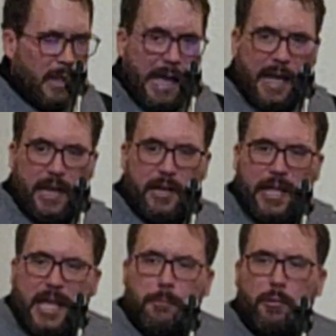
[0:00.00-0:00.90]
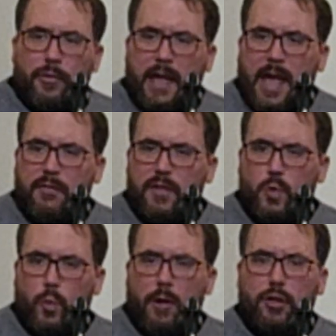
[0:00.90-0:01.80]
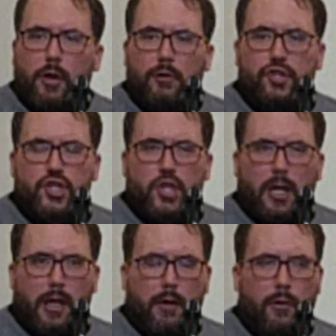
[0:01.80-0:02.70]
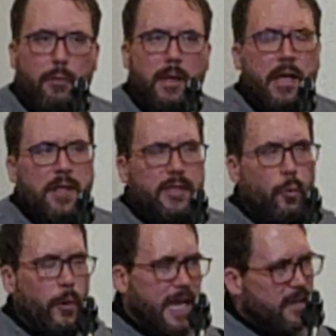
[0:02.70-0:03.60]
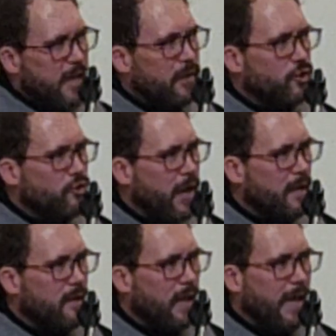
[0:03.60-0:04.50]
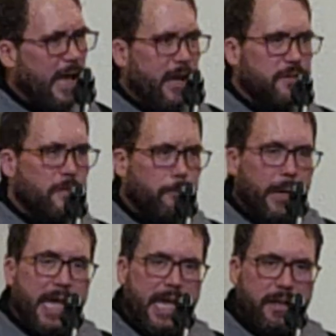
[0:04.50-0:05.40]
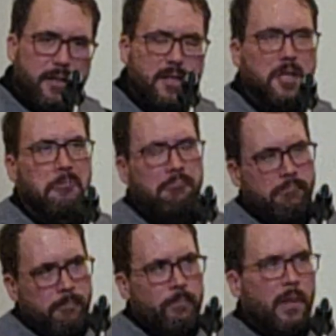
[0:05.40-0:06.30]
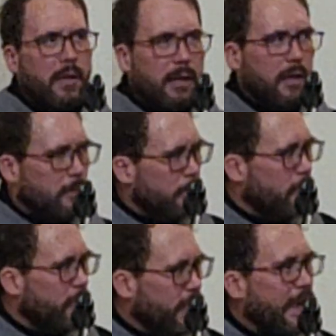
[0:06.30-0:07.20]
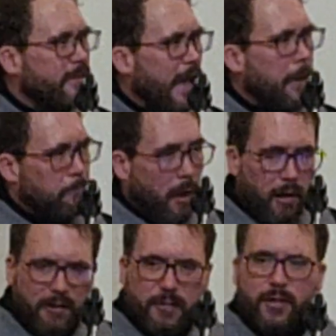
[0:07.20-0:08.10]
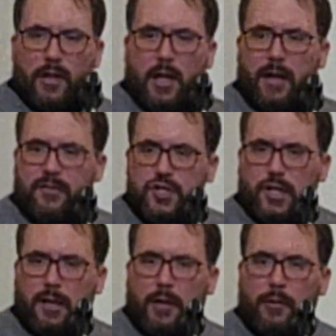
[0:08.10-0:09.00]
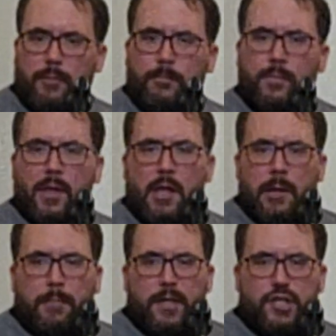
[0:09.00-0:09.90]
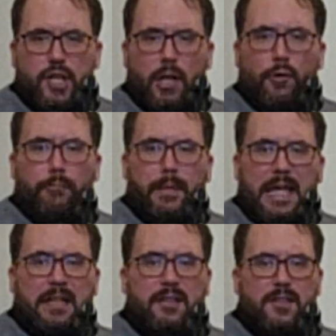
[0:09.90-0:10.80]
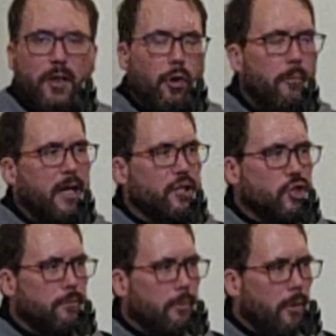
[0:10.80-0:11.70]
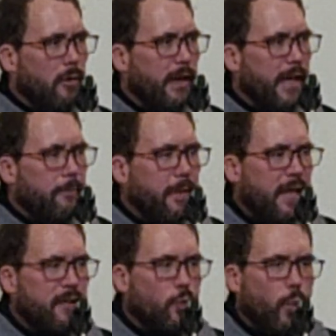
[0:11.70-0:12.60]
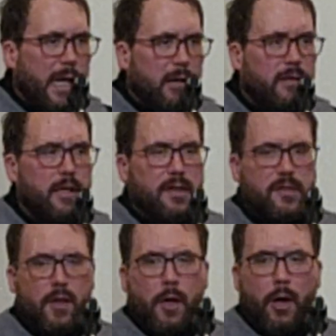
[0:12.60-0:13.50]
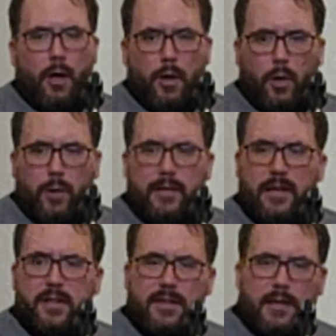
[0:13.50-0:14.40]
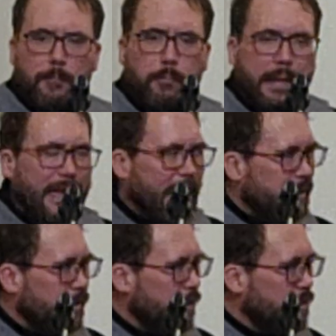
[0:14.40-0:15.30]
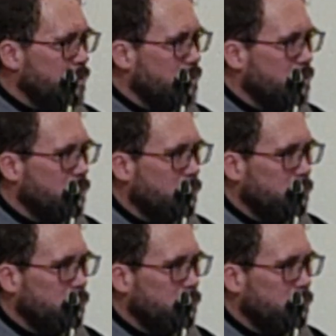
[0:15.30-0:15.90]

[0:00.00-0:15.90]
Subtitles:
And in Hebrew they have this word called shalom that we tend to translate as peace. That's a part of shalom. But shalom means so much more. It means wellness, wholeness, completeness.